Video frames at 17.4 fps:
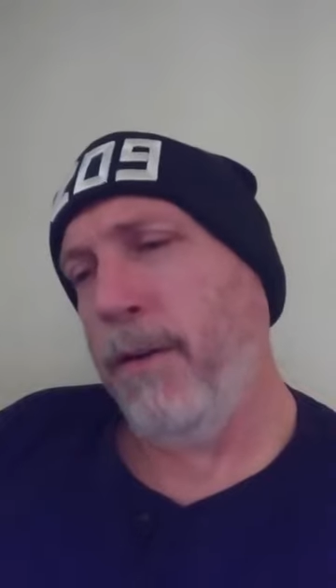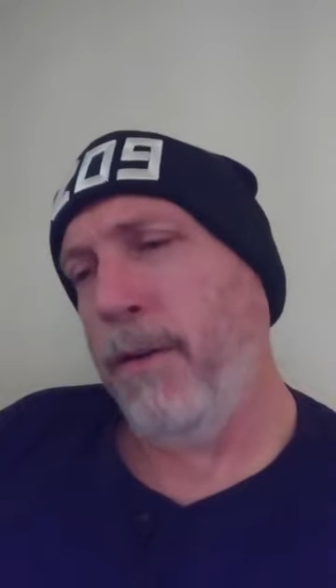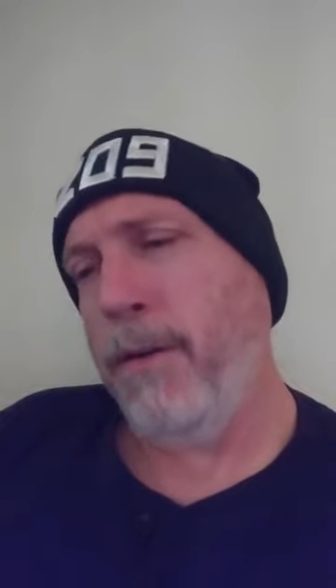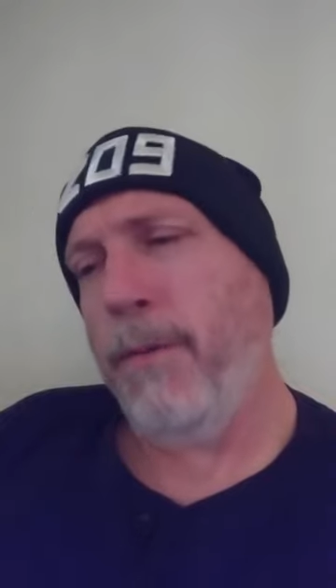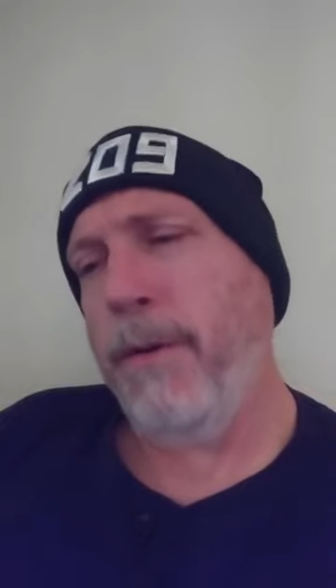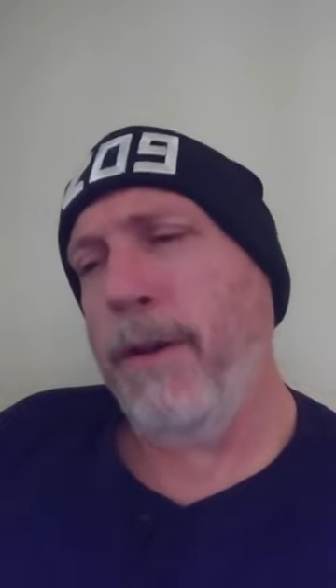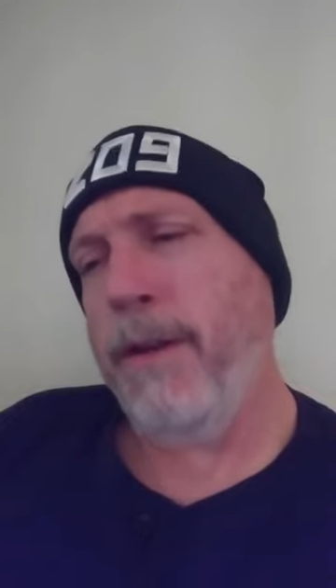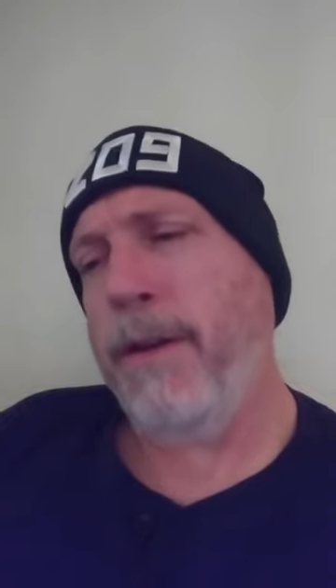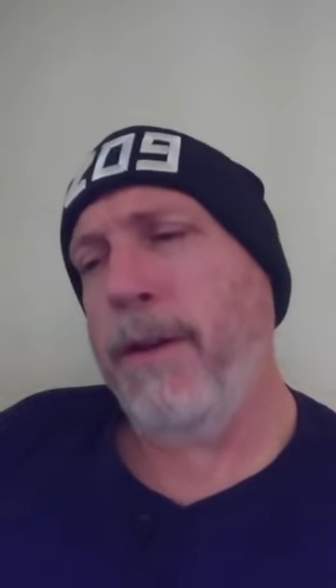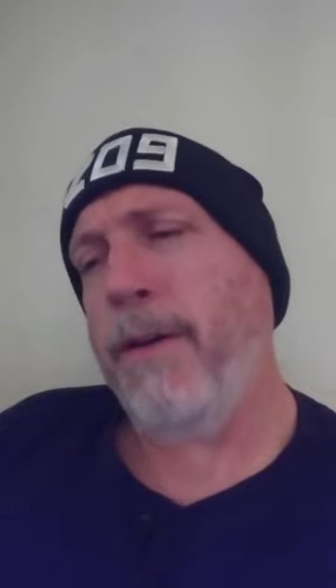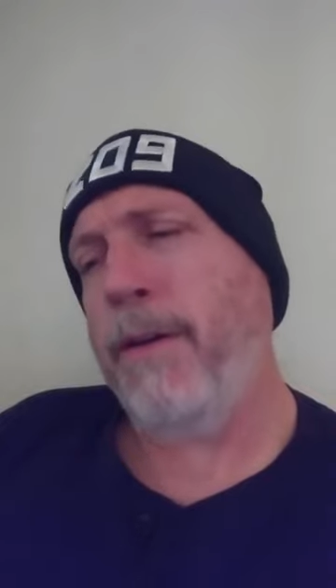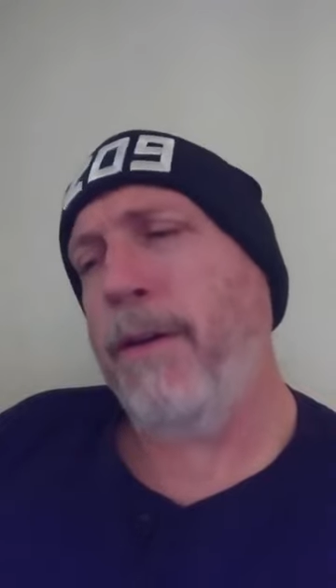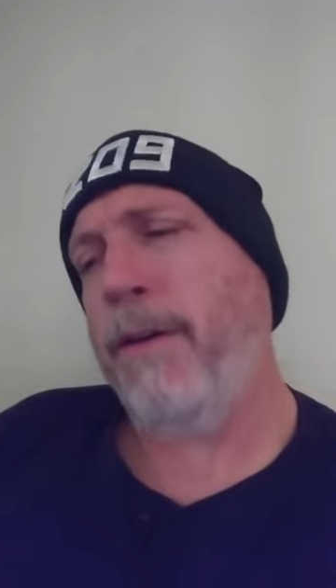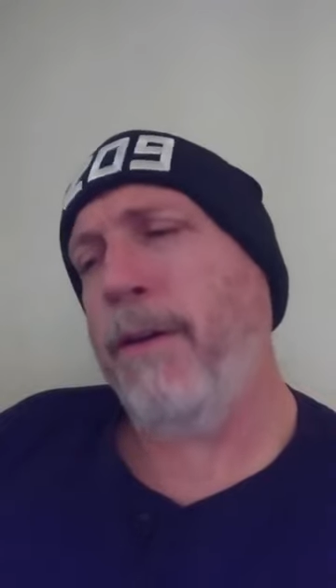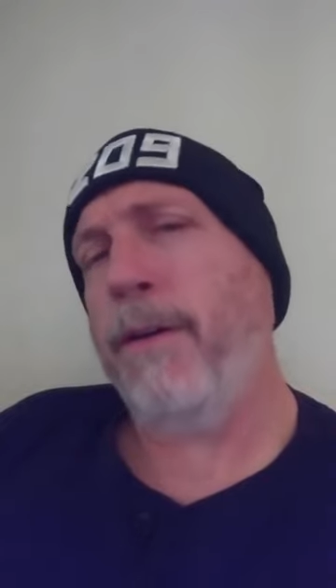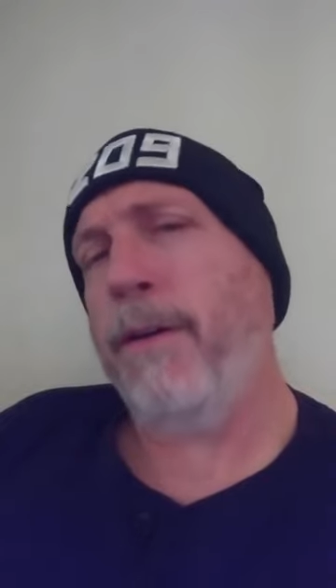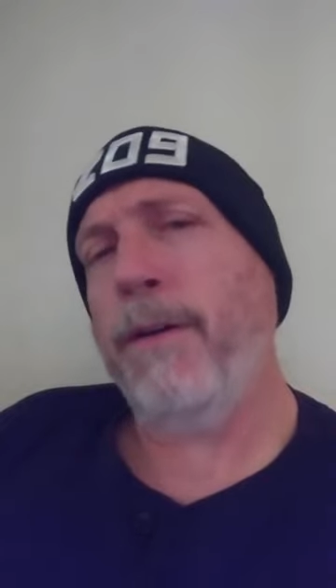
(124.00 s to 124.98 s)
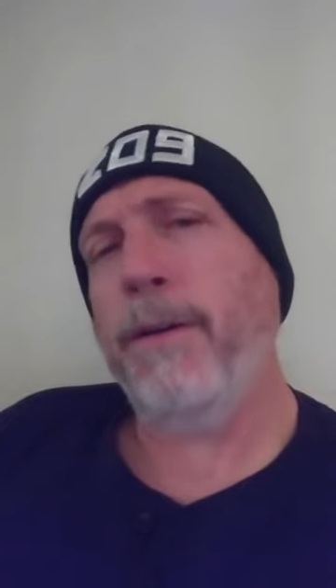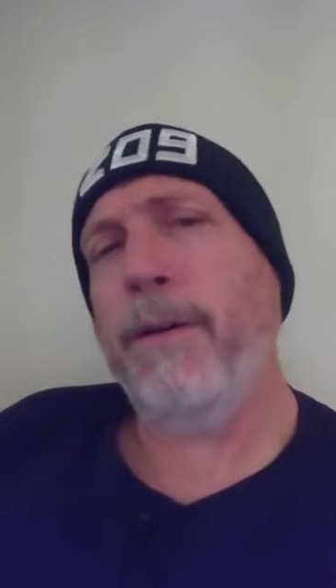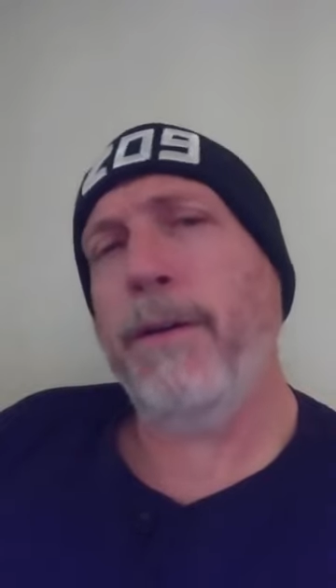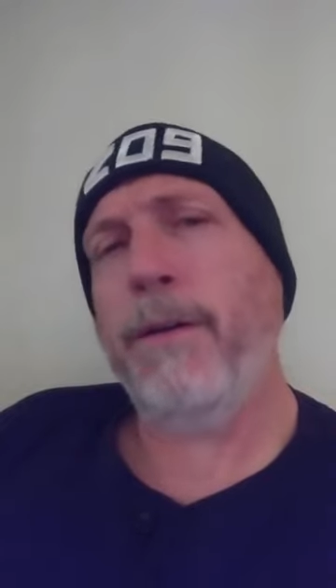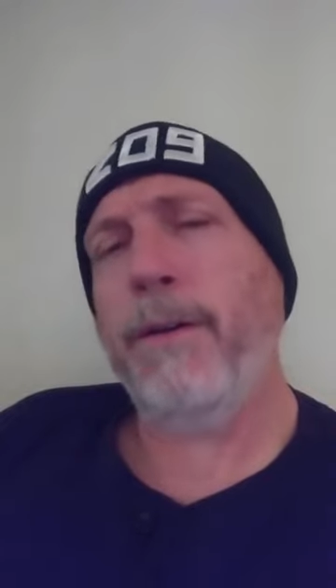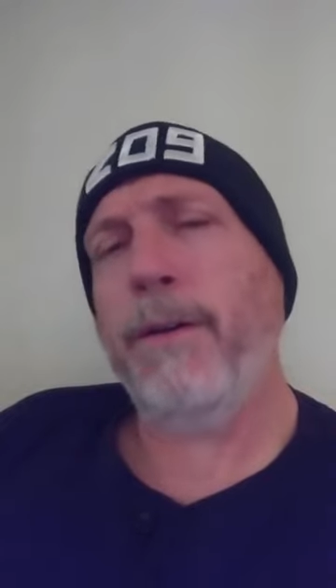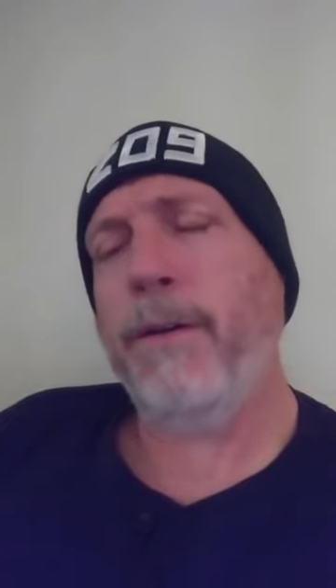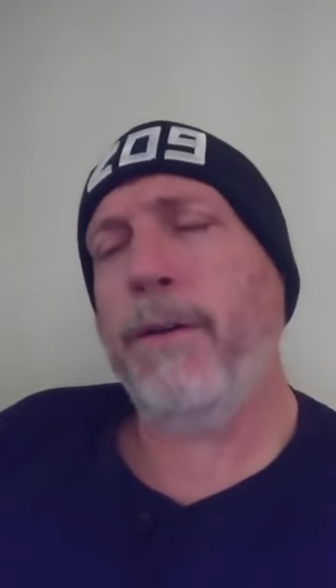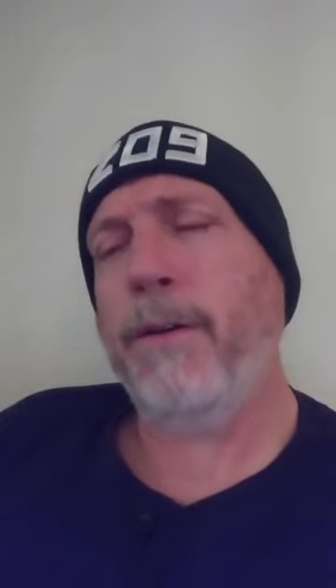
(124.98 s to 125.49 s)
Oh, the
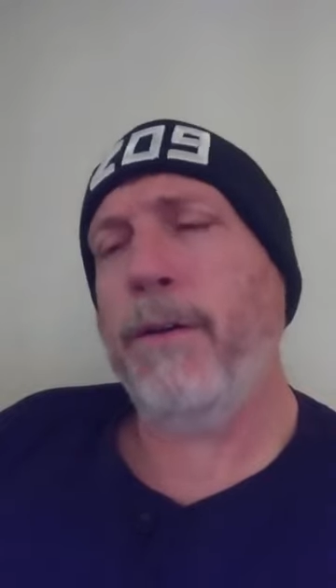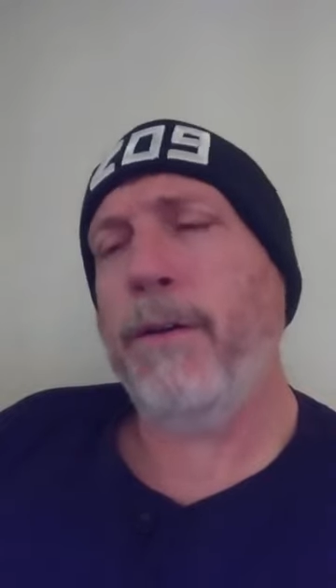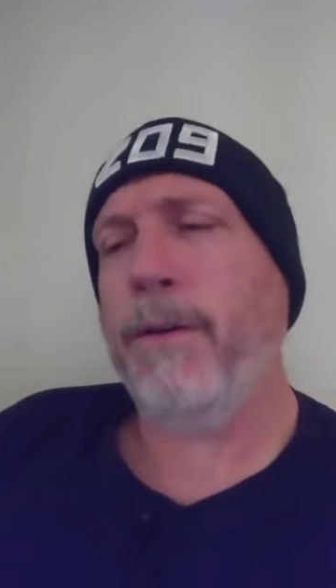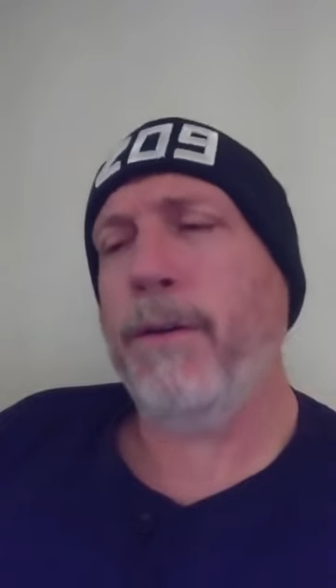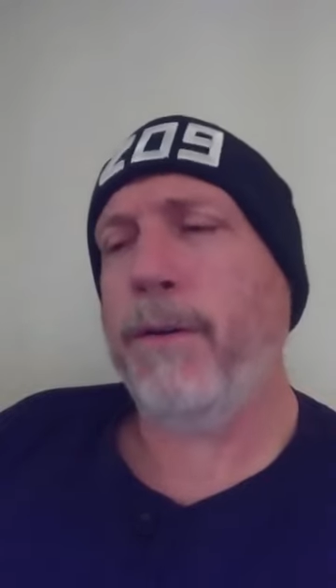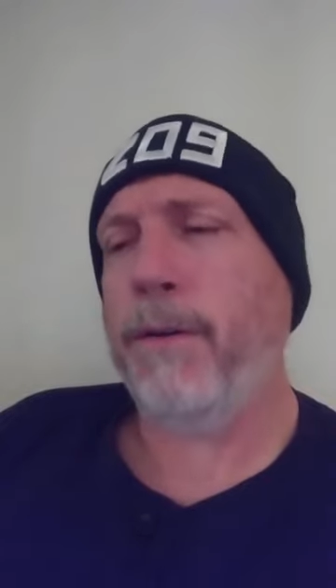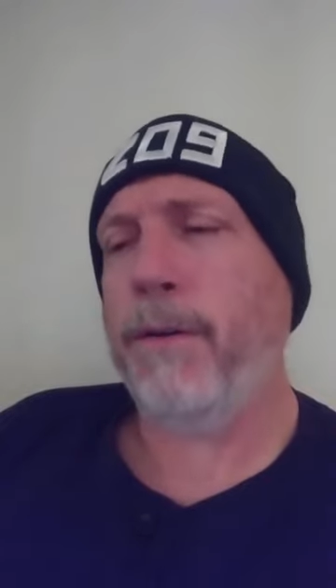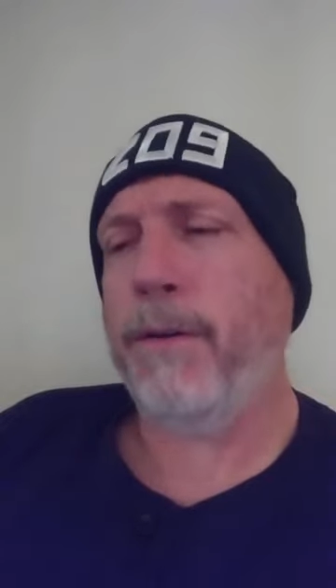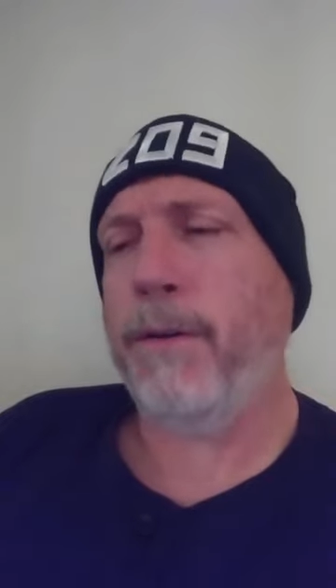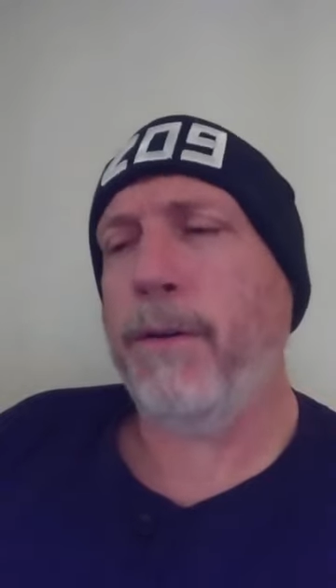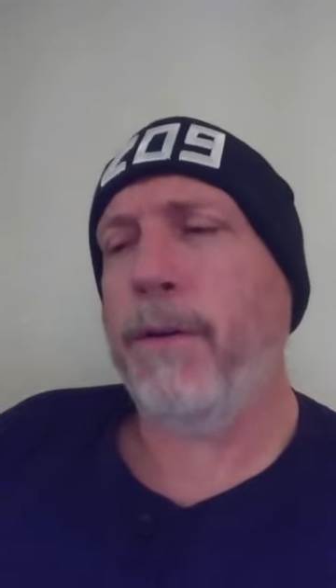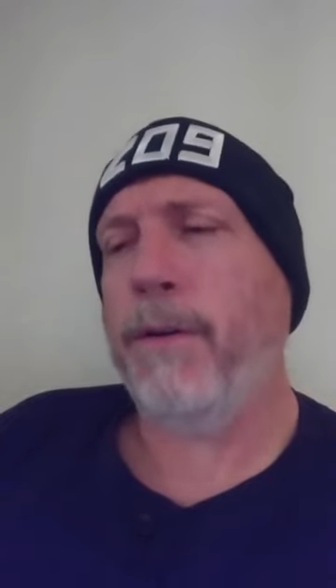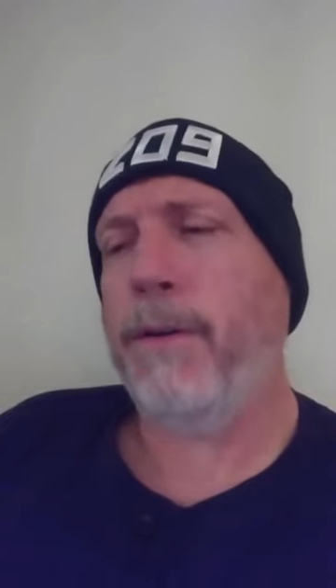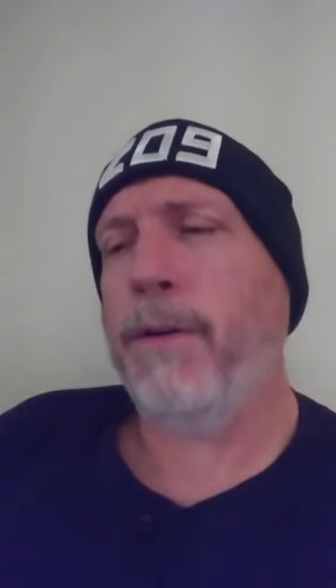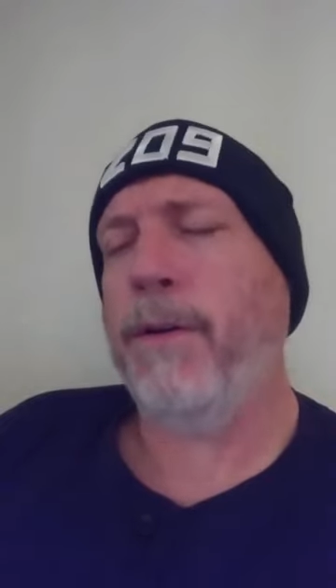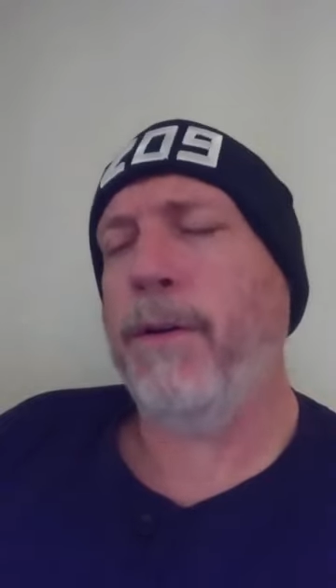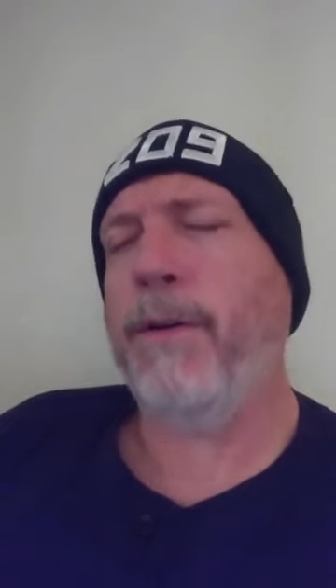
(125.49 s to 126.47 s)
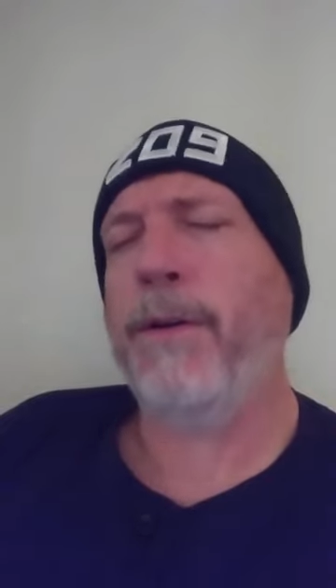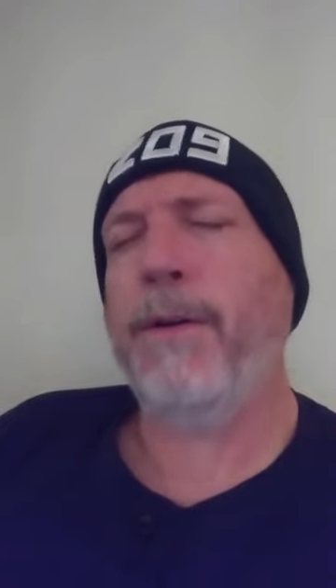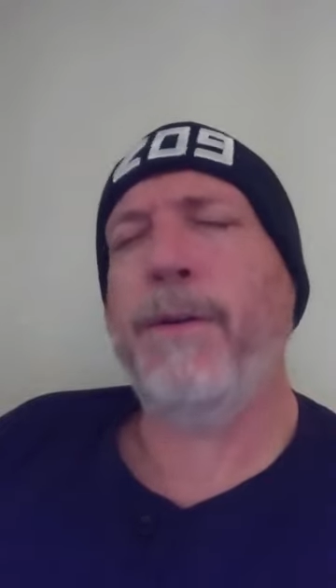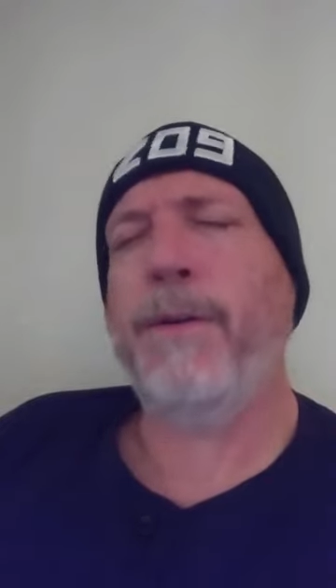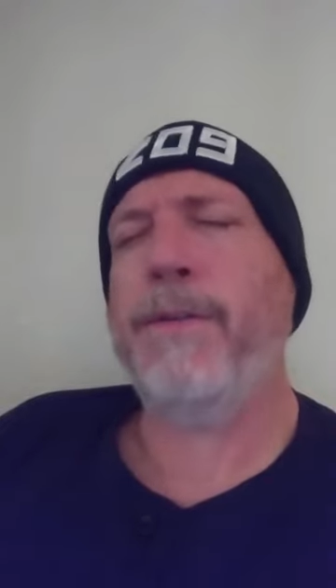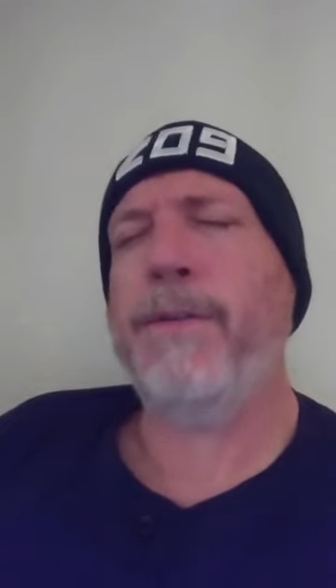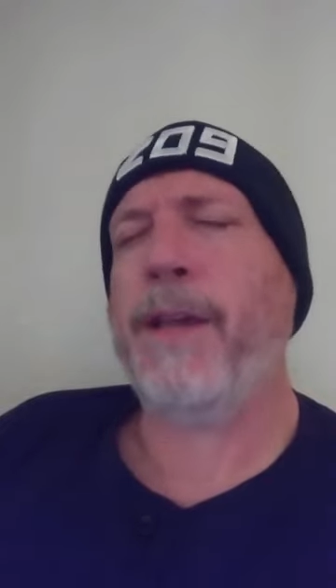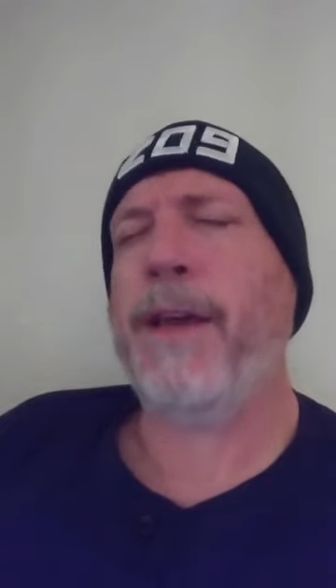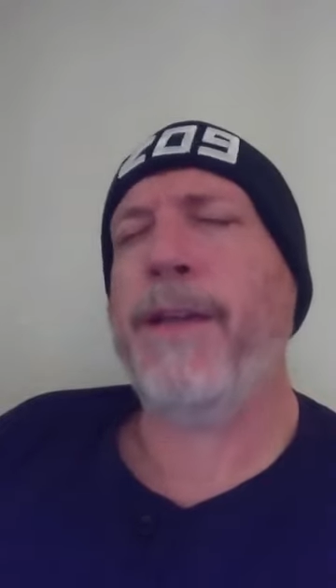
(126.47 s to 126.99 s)

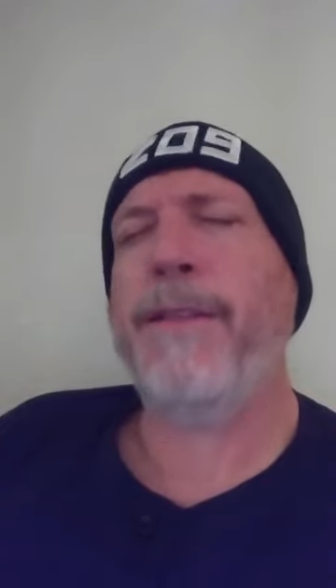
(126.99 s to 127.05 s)
windows